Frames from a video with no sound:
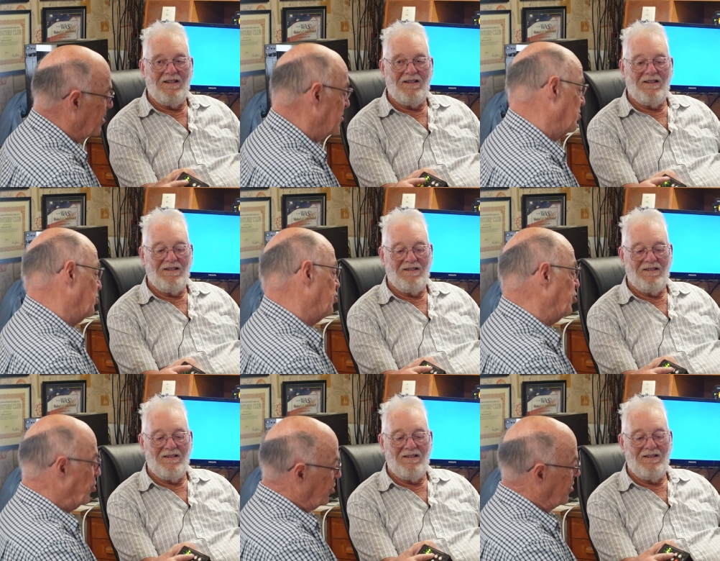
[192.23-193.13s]
Speaker 1: a
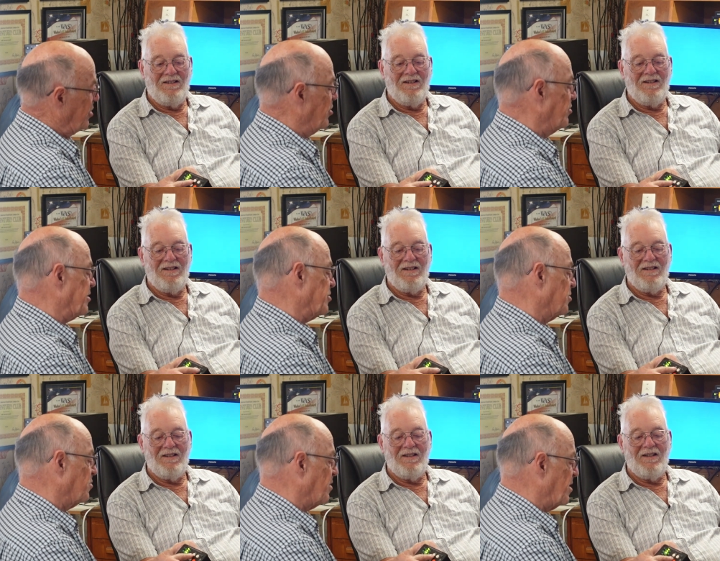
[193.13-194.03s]

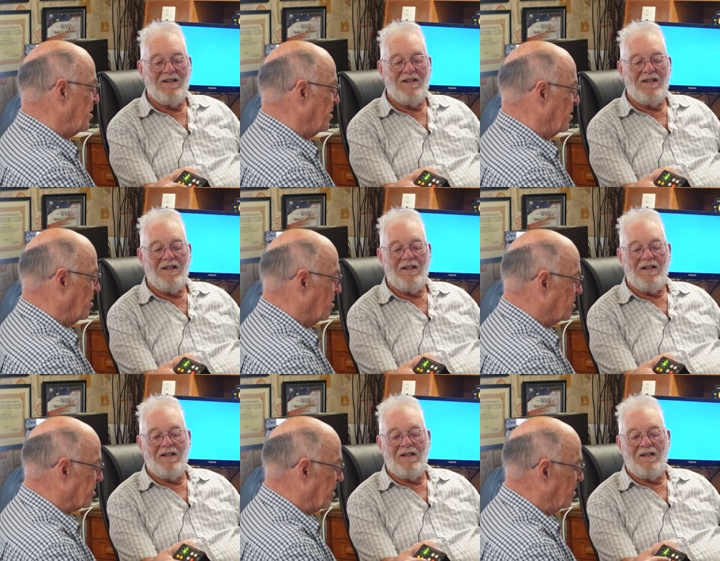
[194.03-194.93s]
unidirectional way and then
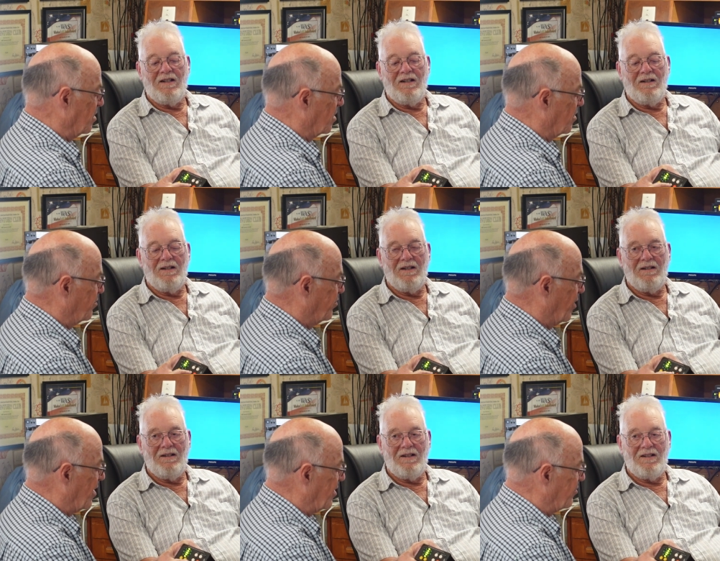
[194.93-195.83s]
looks like you got a
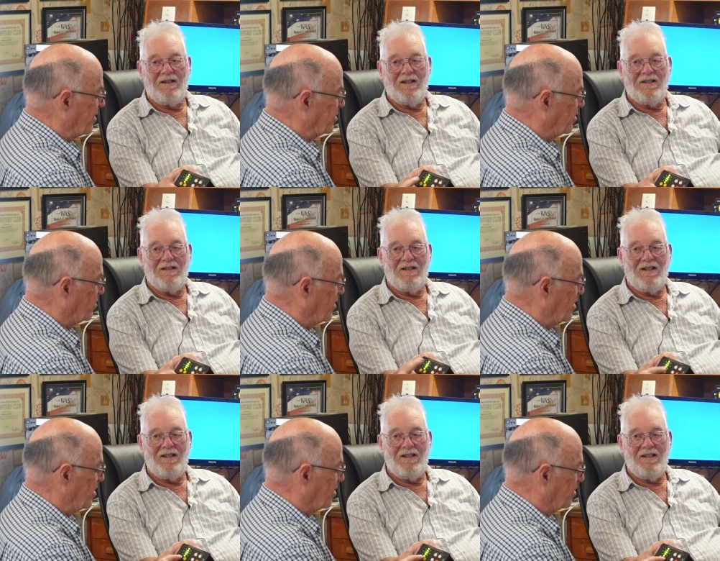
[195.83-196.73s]
bidirectional
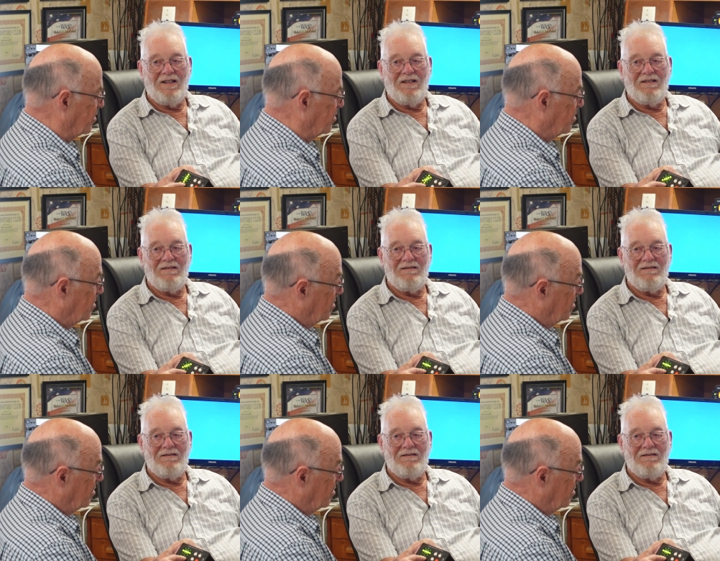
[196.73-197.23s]
way you can